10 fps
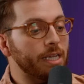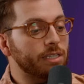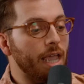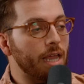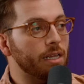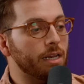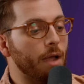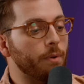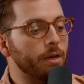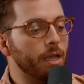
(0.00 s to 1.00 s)
I scanned it.
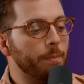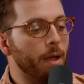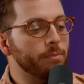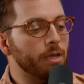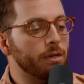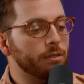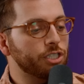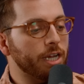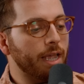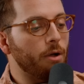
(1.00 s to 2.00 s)
I went, yep, I'm done.
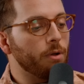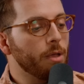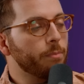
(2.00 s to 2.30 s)
Checkout.